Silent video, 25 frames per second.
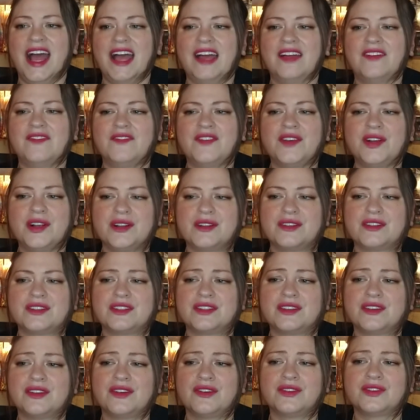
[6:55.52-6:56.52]
At
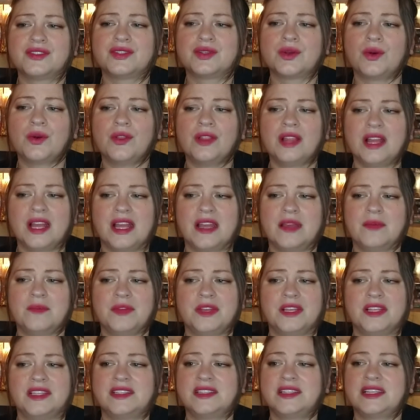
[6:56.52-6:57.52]
first, her sole
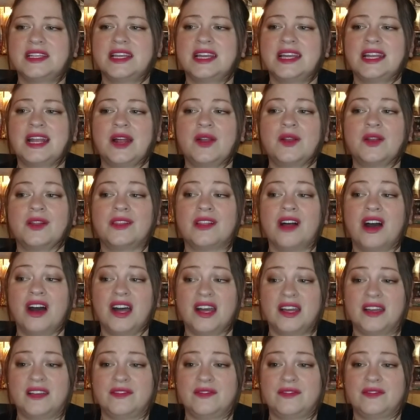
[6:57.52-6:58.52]
aim is to get out
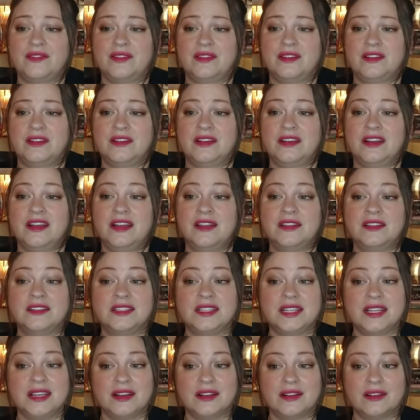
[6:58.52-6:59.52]
alive,
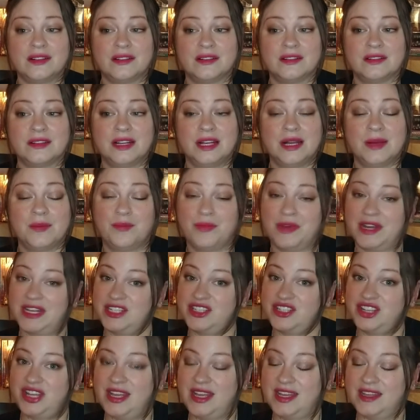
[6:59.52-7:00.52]
until, by
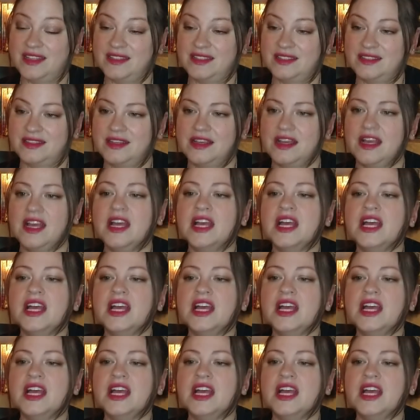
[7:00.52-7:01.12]
chance,